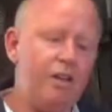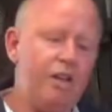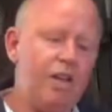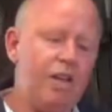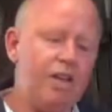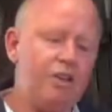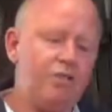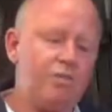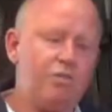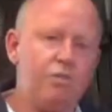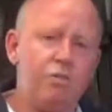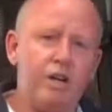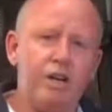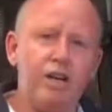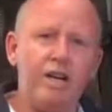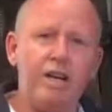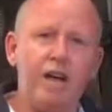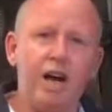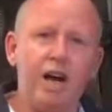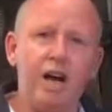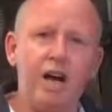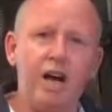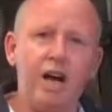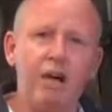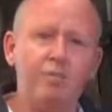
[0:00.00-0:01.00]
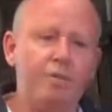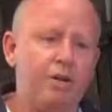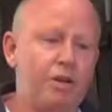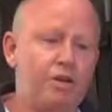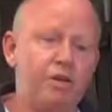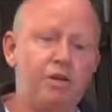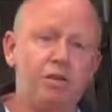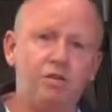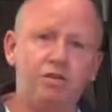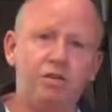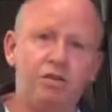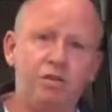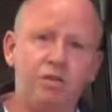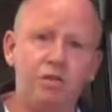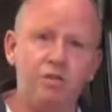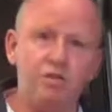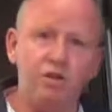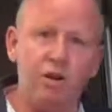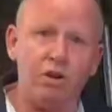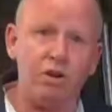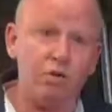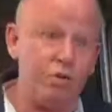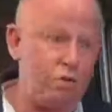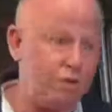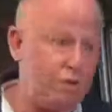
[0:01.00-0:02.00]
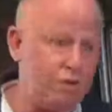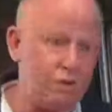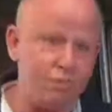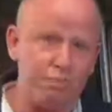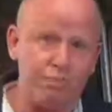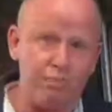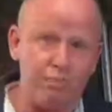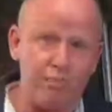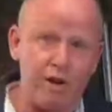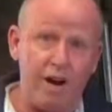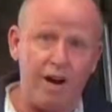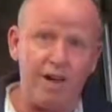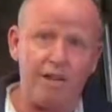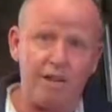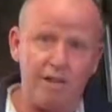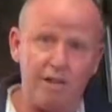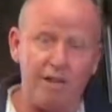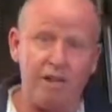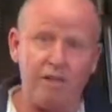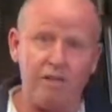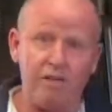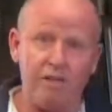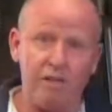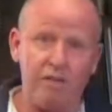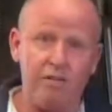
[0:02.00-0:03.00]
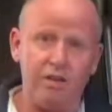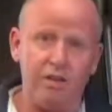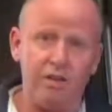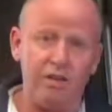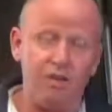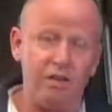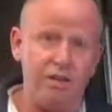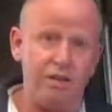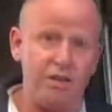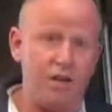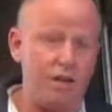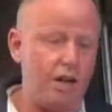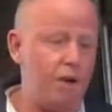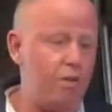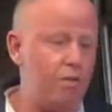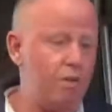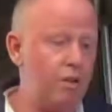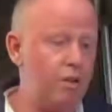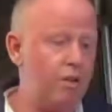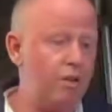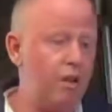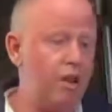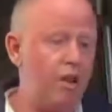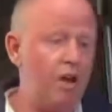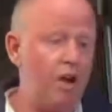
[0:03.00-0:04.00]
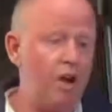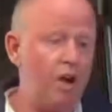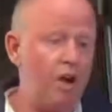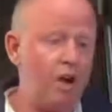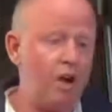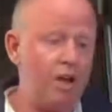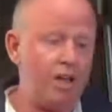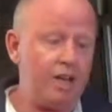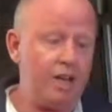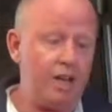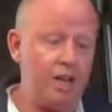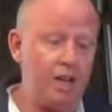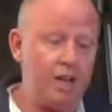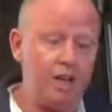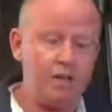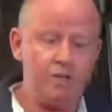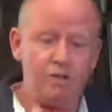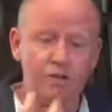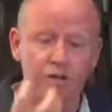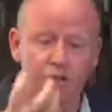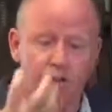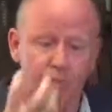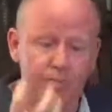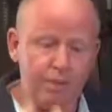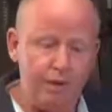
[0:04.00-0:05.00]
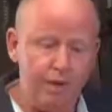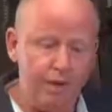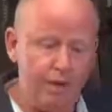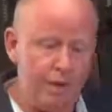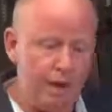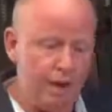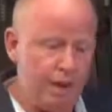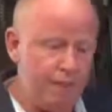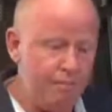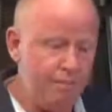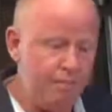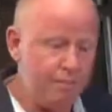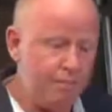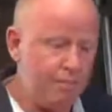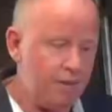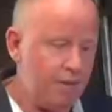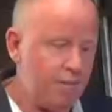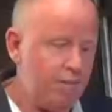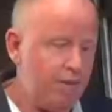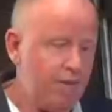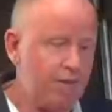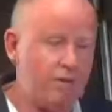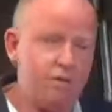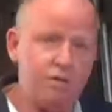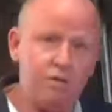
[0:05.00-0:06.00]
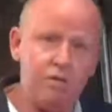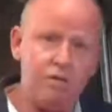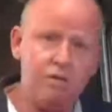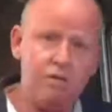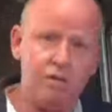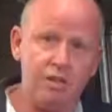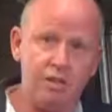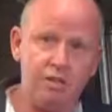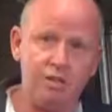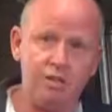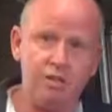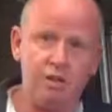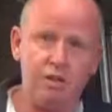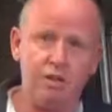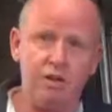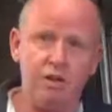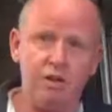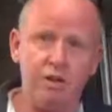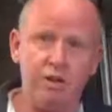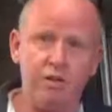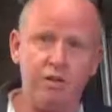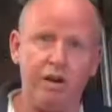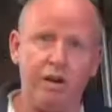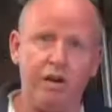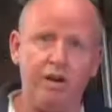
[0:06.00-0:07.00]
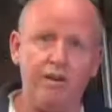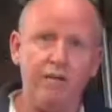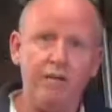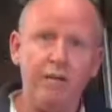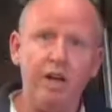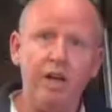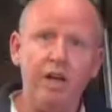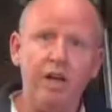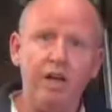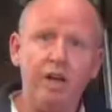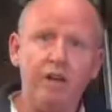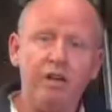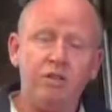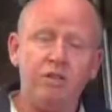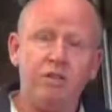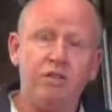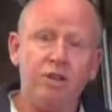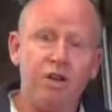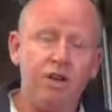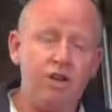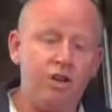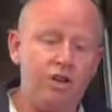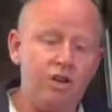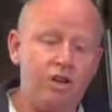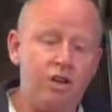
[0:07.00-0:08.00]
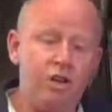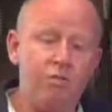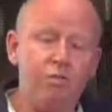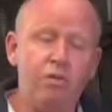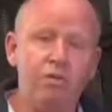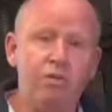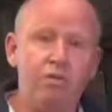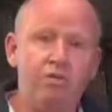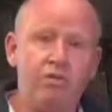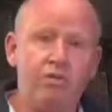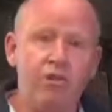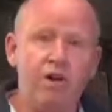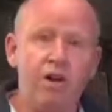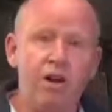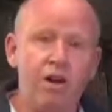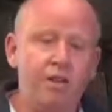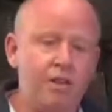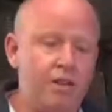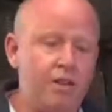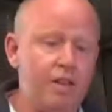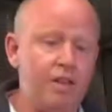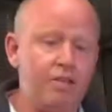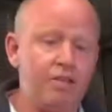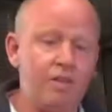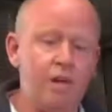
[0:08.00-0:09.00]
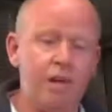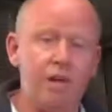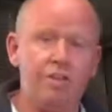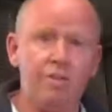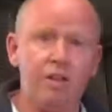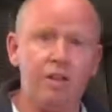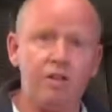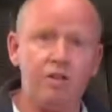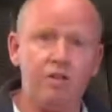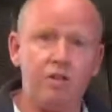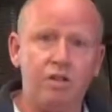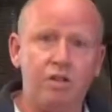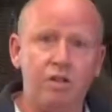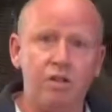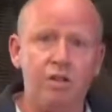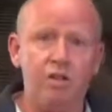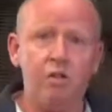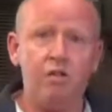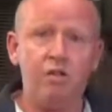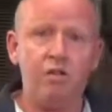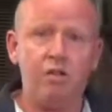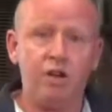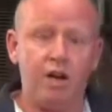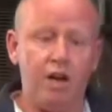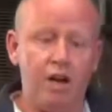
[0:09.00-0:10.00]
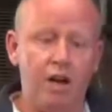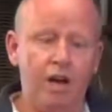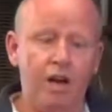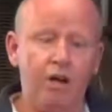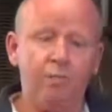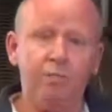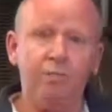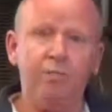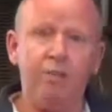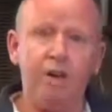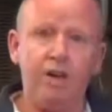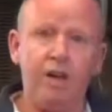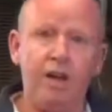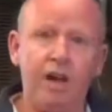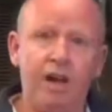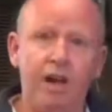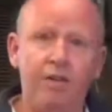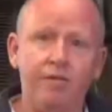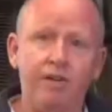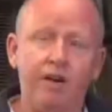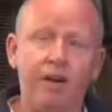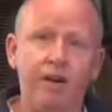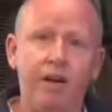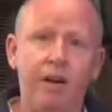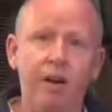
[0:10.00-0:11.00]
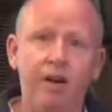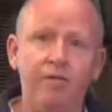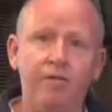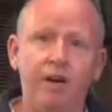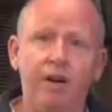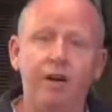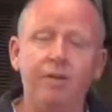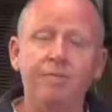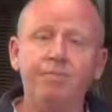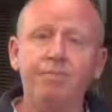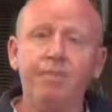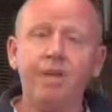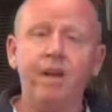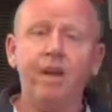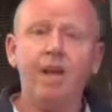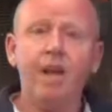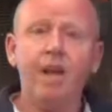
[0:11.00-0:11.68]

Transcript: it's really hard because you've still got all this breakdown going on. You go, well, I can't do the PM because this is occurring. So you will find there's going to be this huge hump that you have to get over.